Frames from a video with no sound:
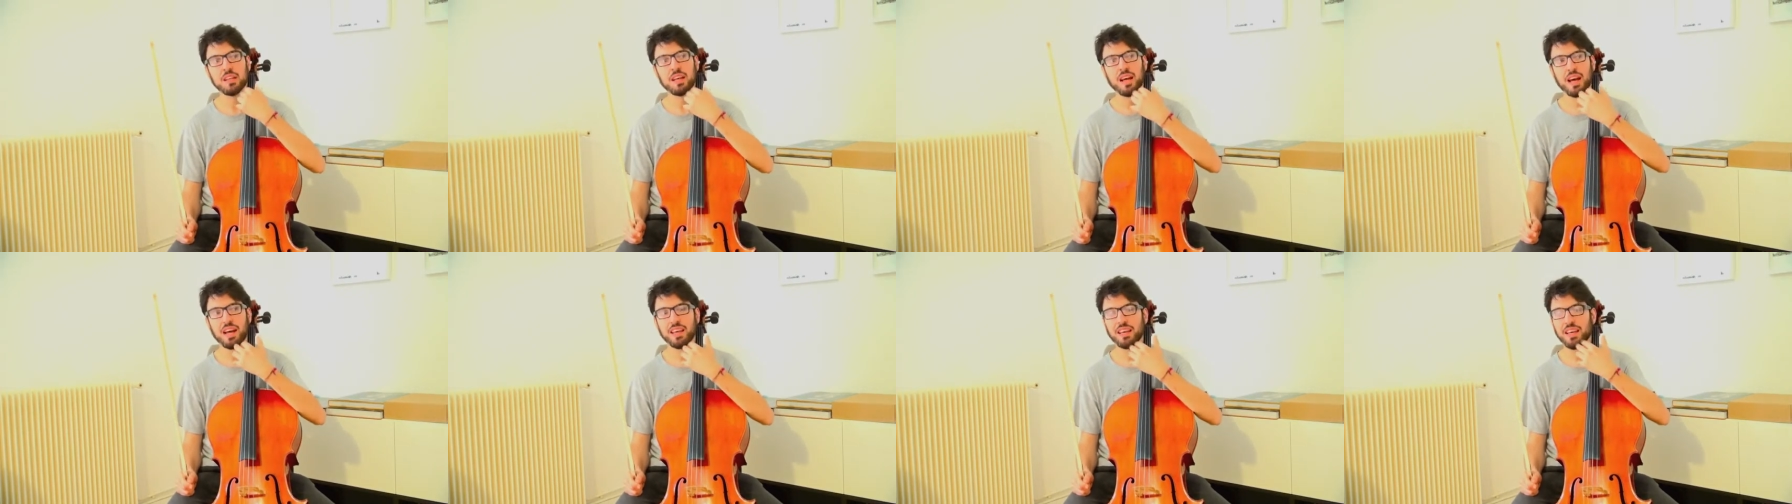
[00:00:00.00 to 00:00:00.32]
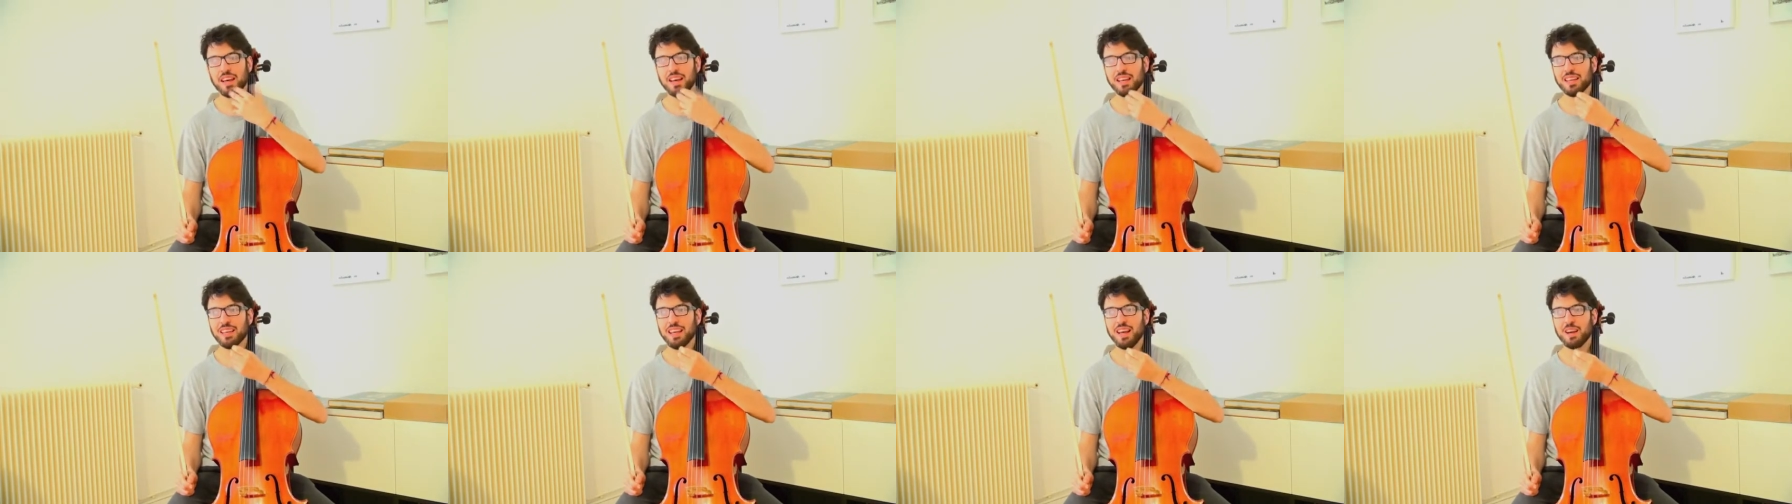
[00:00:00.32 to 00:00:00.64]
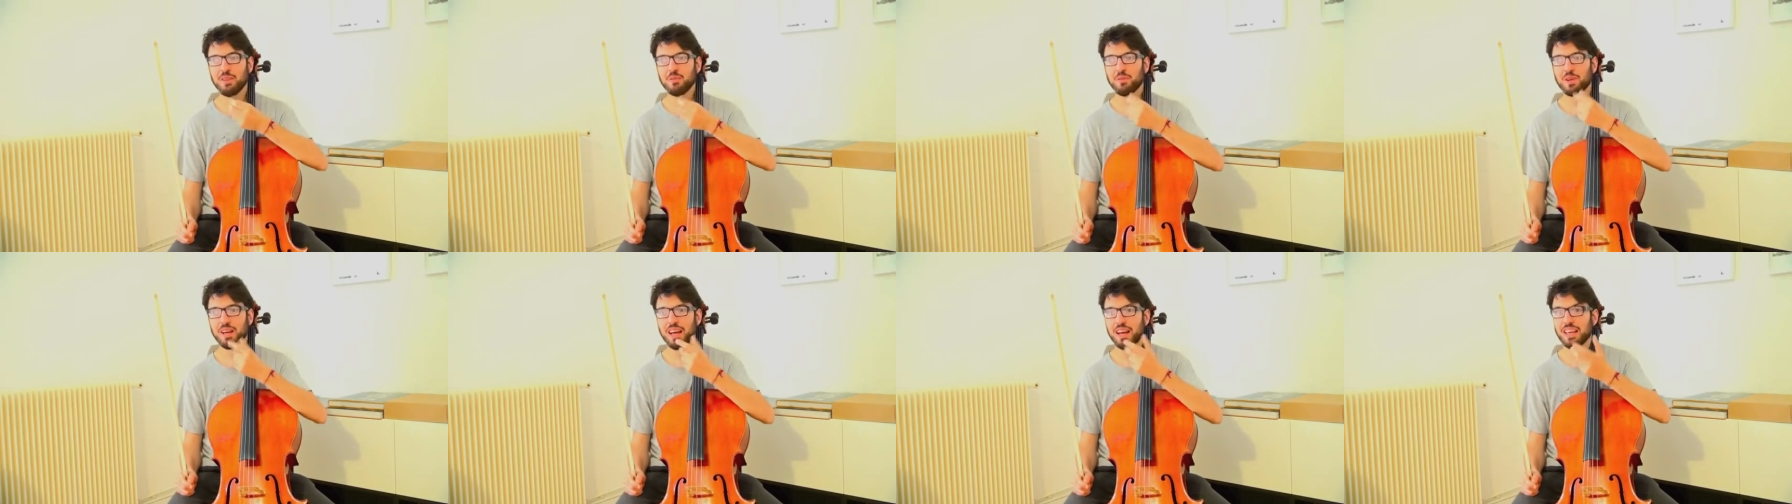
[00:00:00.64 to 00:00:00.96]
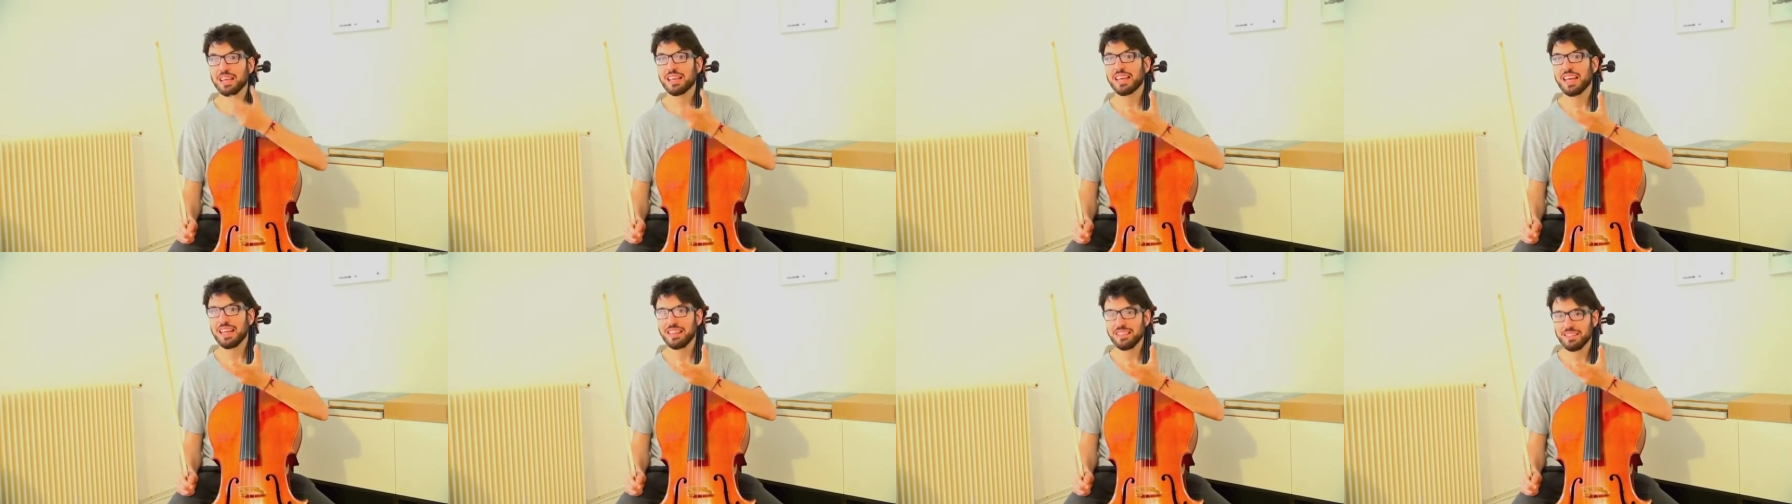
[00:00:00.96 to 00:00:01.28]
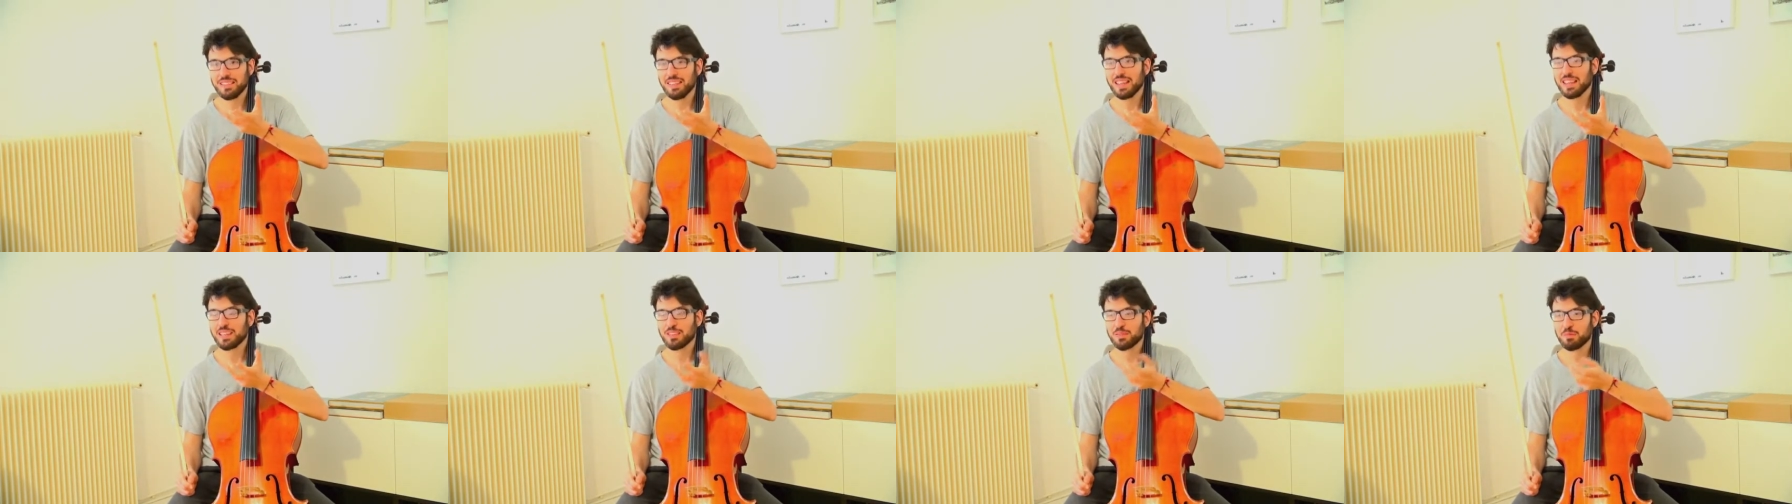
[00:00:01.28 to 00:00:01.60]
I can
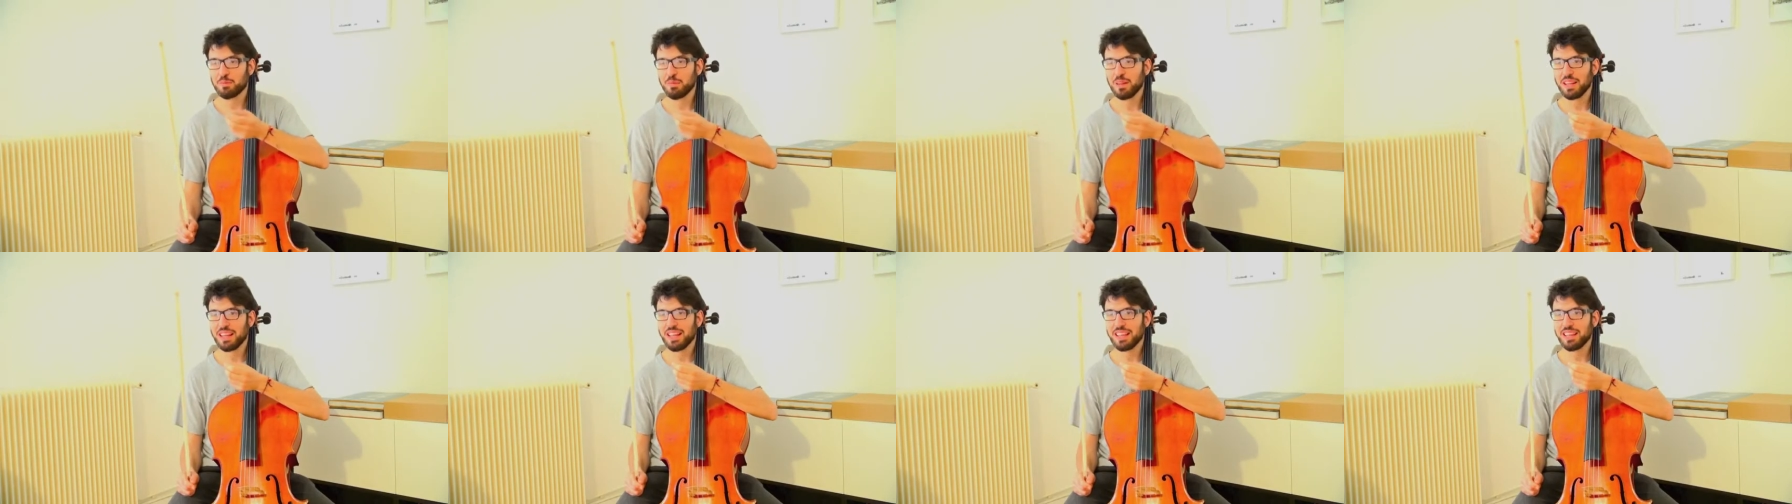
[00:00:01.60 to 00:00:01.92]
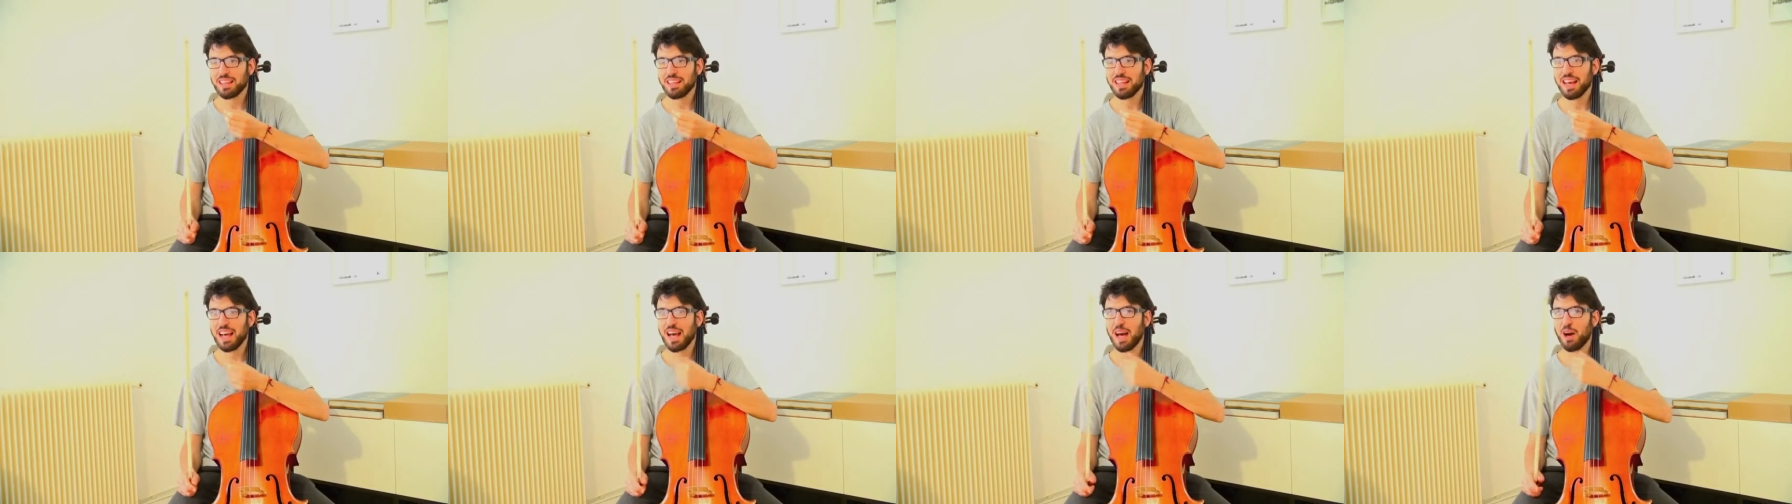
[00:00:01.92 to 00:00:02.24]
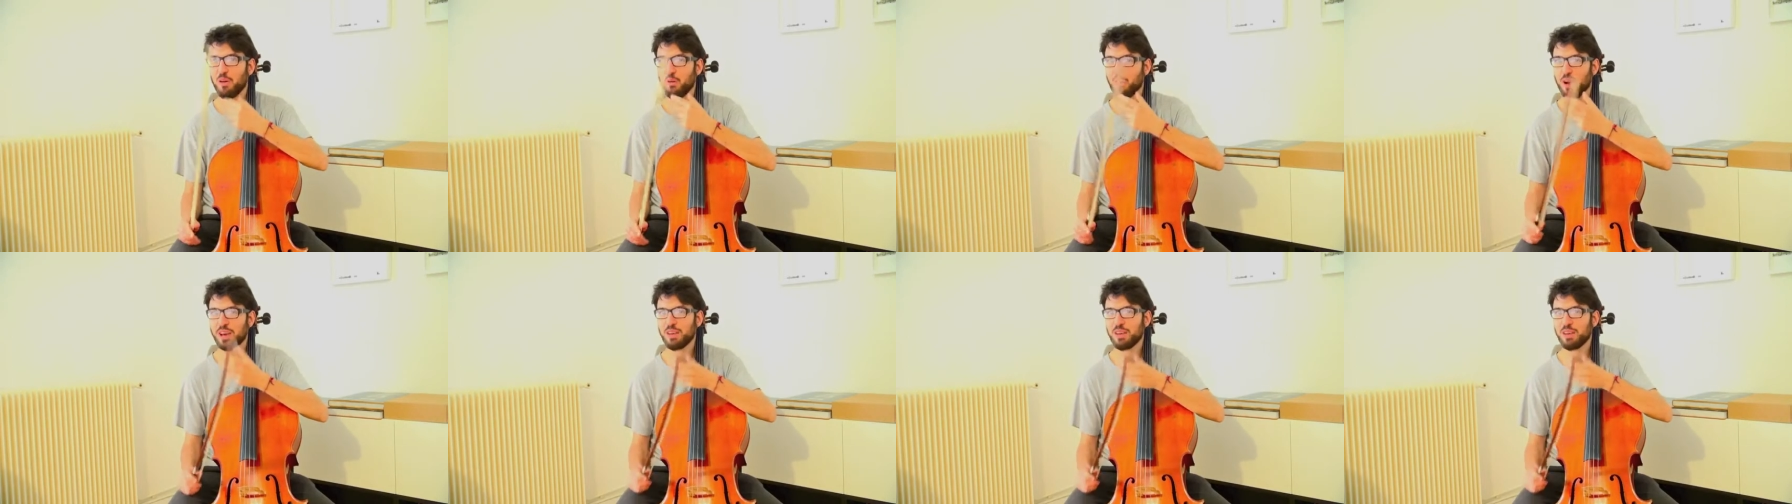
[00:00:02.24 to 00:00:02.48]
explain how